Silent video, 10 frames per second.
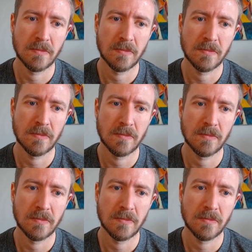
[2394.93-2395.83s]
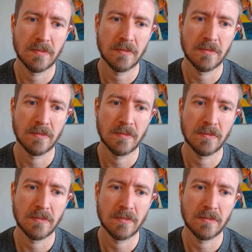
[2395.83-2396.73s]

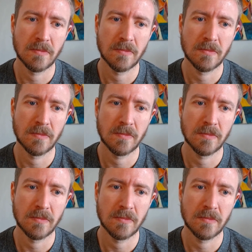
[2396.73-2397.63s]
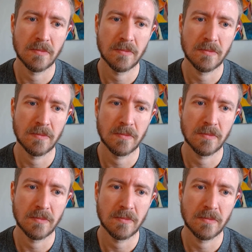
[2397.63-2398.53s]

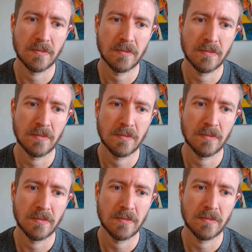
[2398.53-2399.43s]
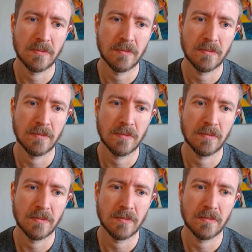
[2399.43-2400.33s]

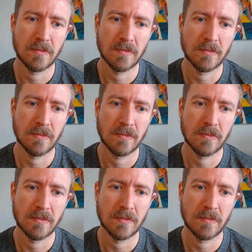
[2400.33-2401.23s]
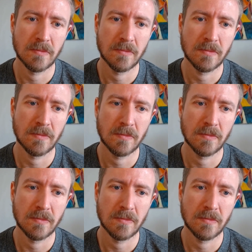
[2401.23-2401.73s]
(not speaking)